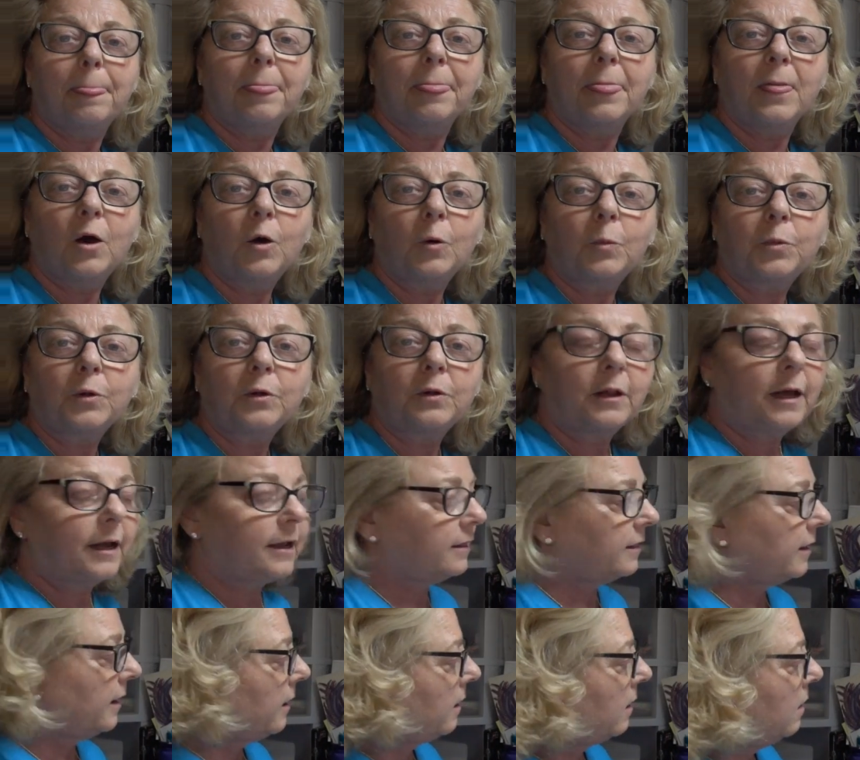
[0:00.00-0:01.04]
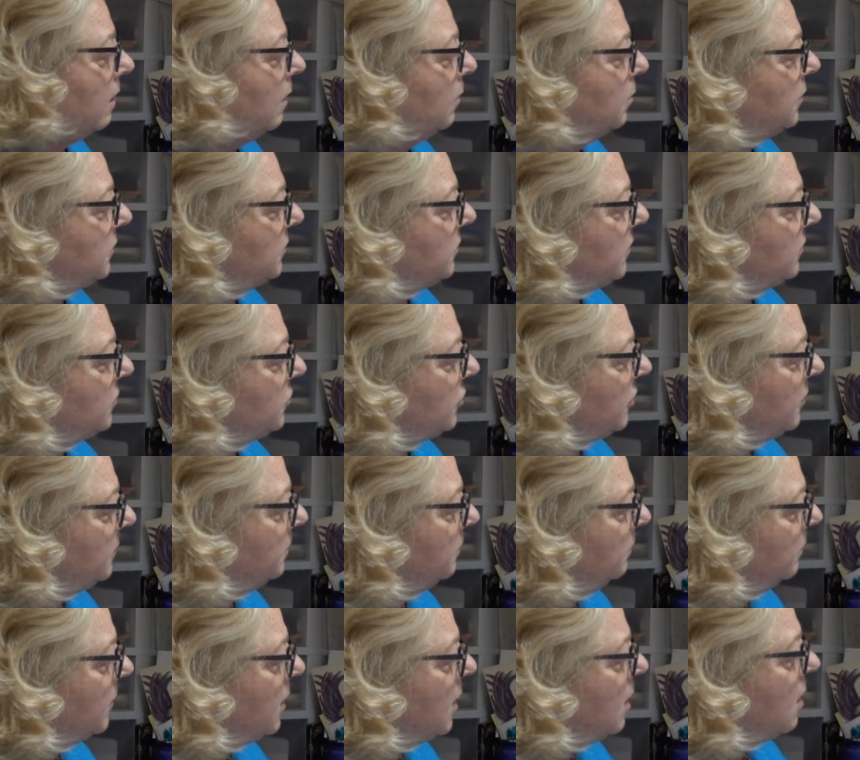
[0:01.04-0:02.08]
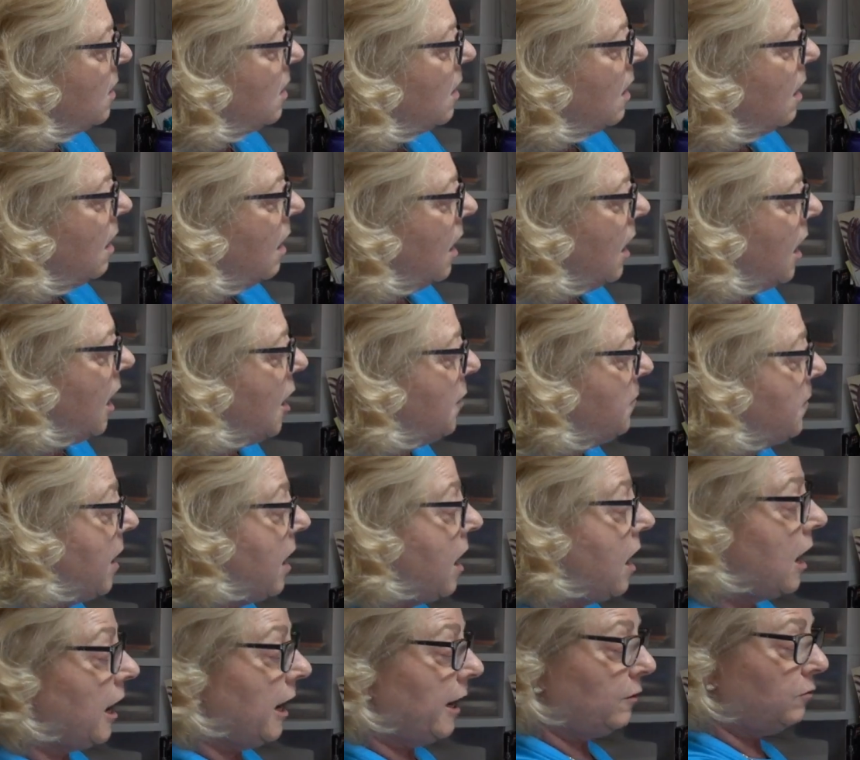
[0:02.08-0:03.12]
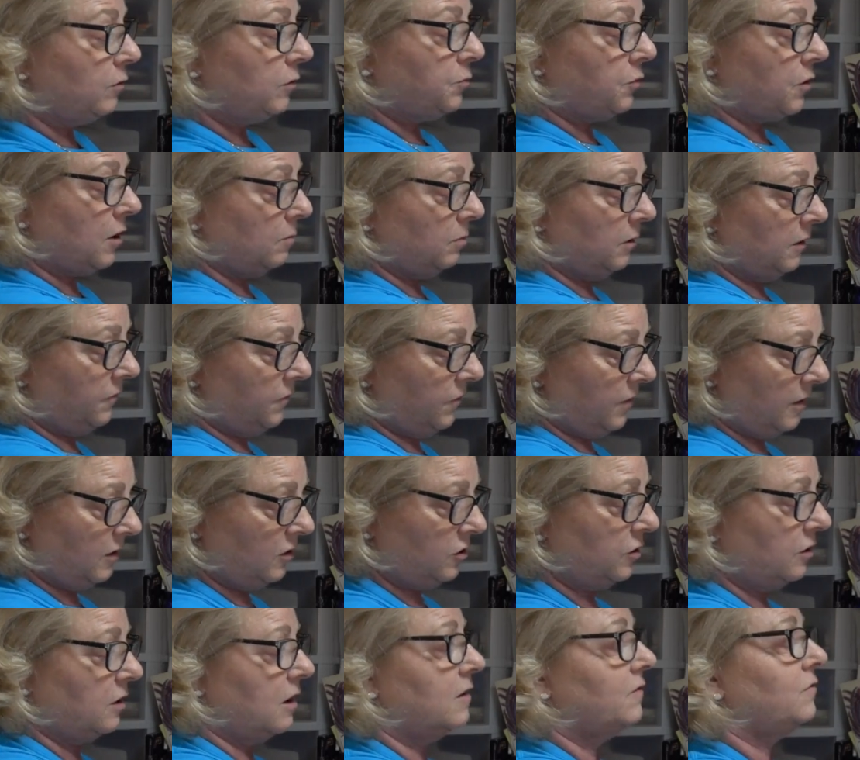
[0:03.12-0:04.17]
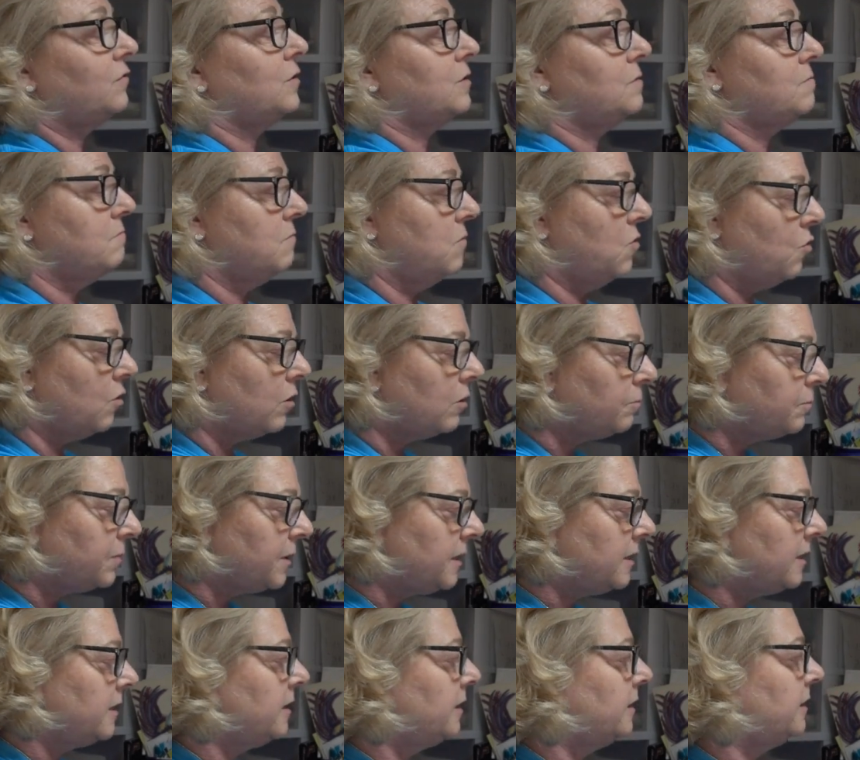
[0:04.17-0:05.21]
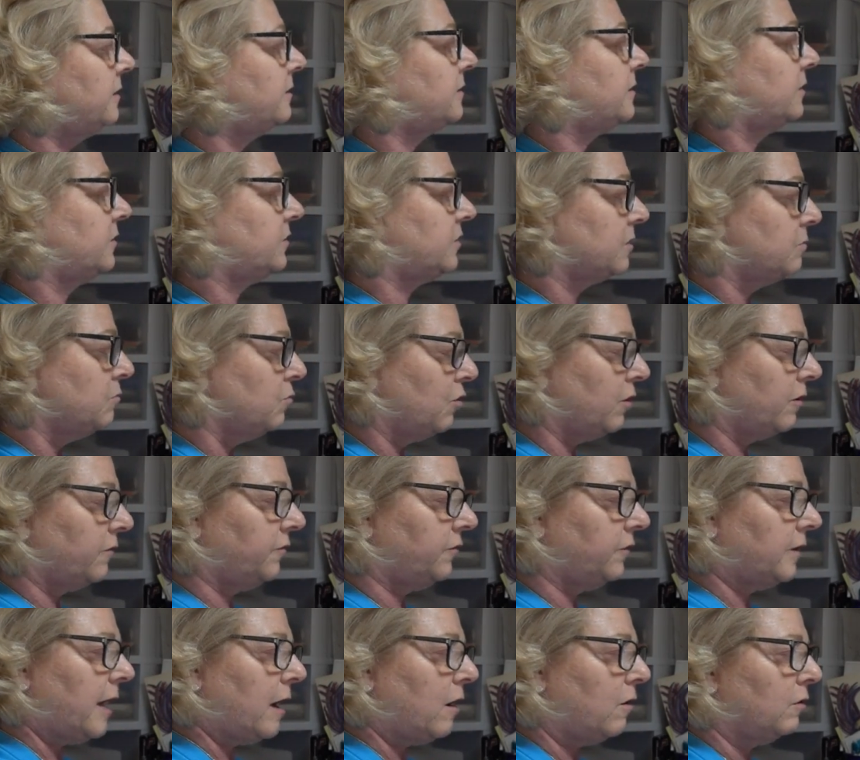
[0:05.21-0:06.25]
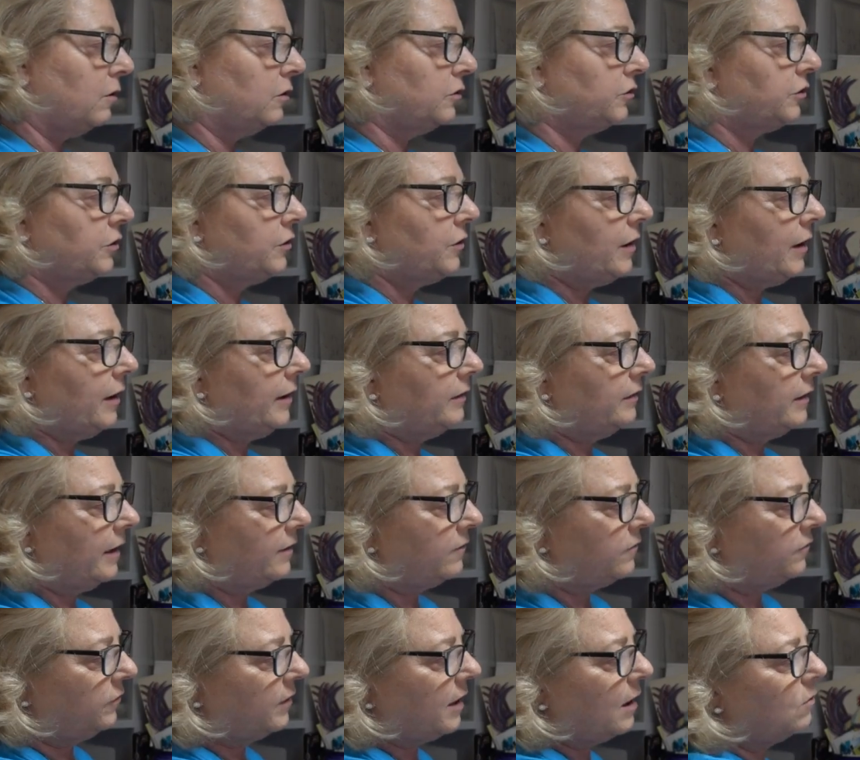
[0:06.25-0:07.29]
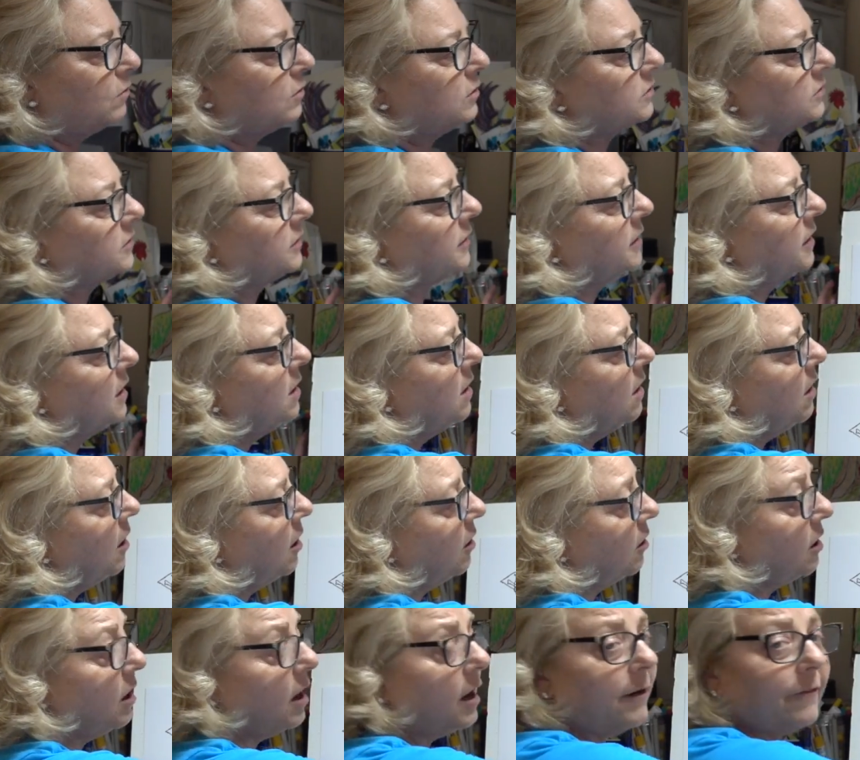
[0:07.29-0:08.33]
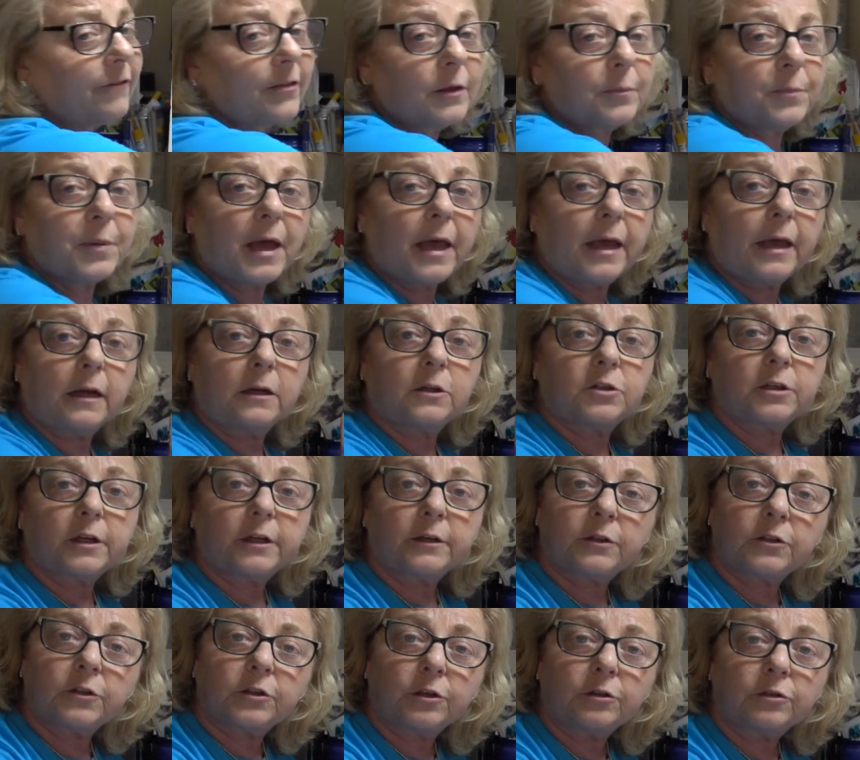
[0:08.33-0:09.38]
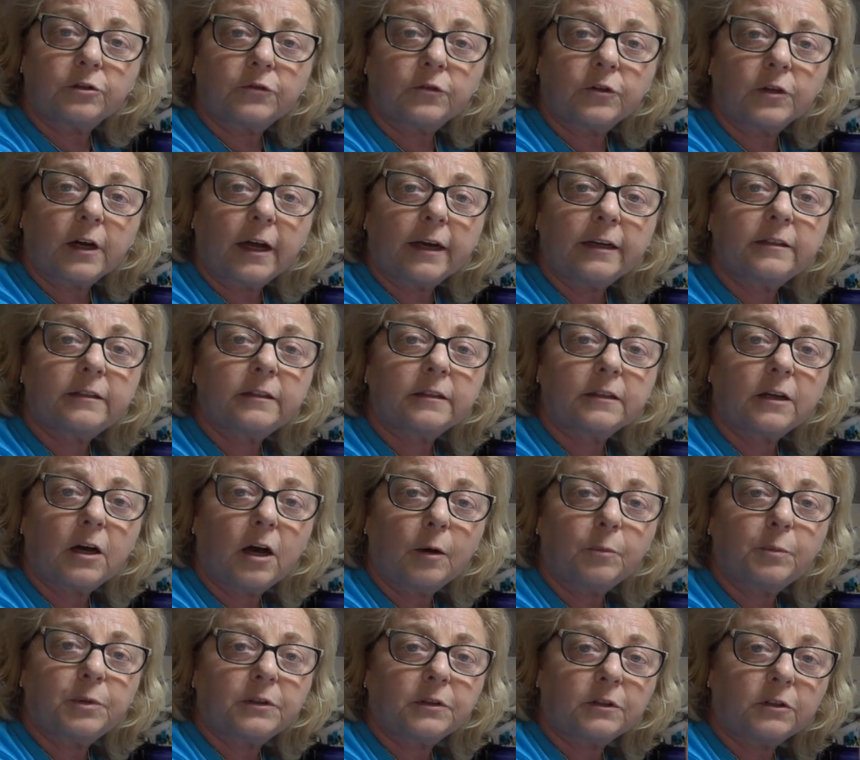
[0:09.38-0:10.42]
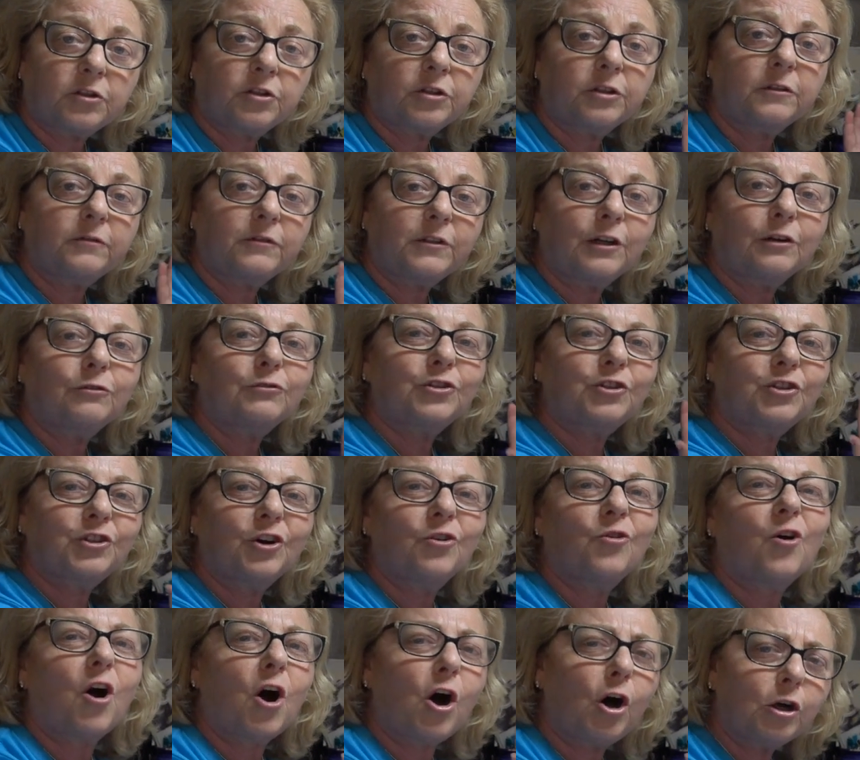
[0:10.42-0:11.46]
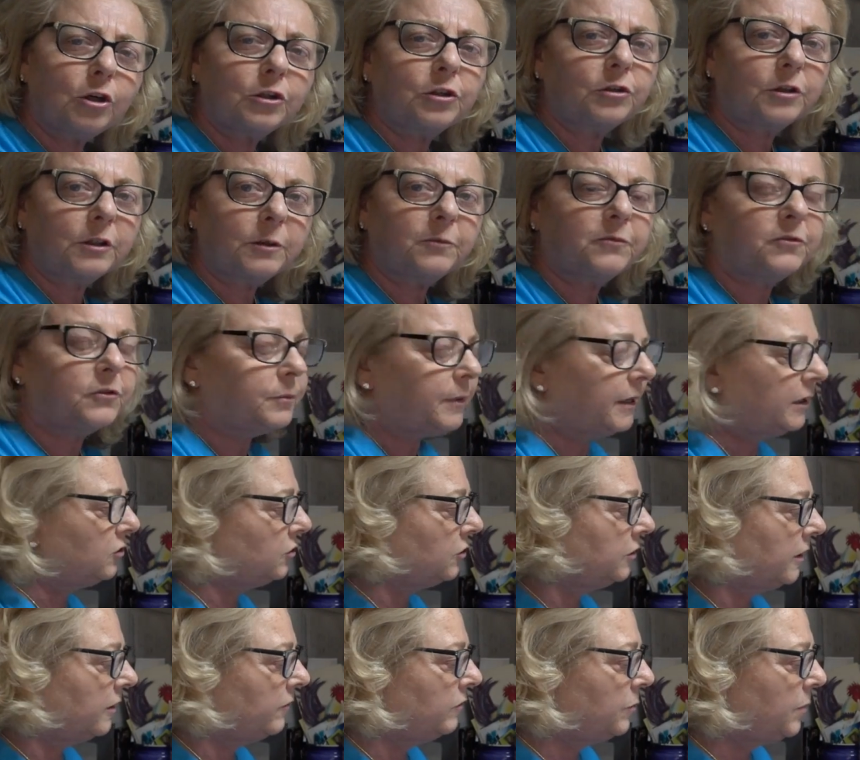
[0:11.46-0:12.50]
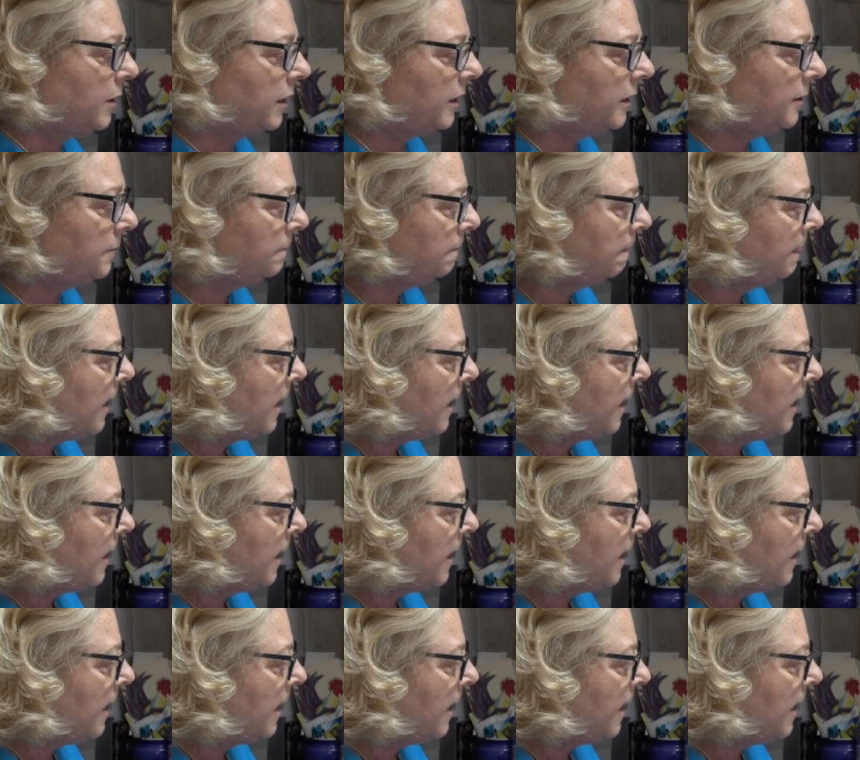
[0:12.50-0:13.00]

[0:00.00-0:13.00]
Hope you like that composition. I would probably finish it off with more bees, some more flowers. You know how I like flowers that are off the page? That goes for a nice composition if you don't show all your information to everybody.